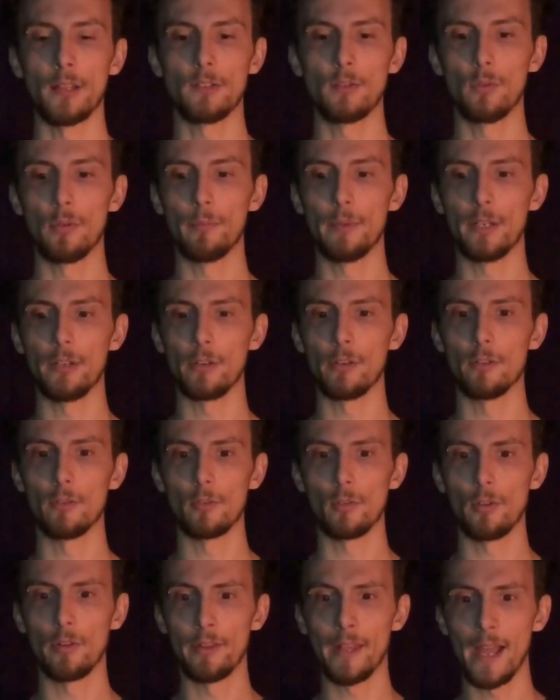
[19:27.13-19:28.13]
do a bit of
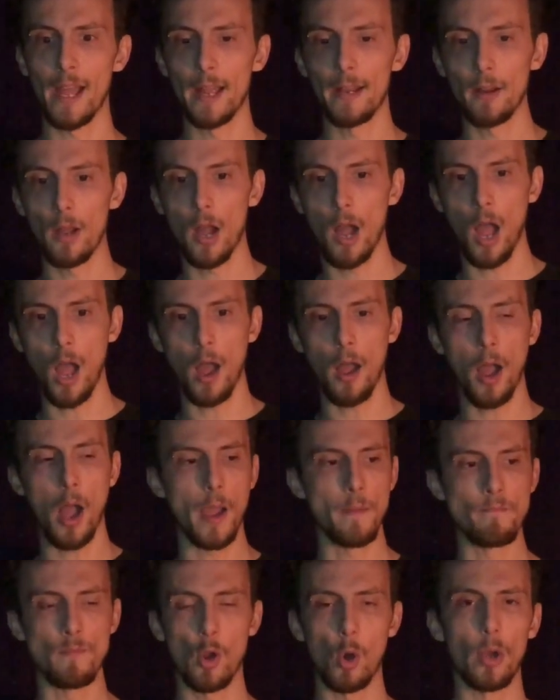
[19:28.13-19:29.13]
Google on that.
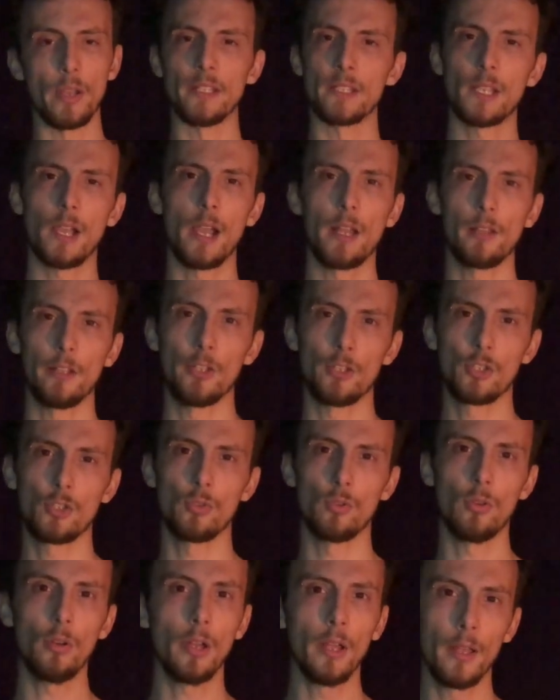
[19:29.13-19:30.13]
I'm not entirely
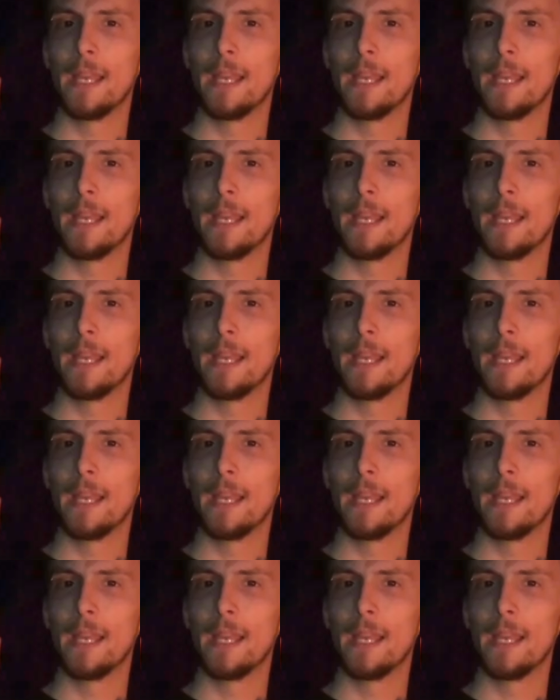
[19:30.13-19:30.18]
sure.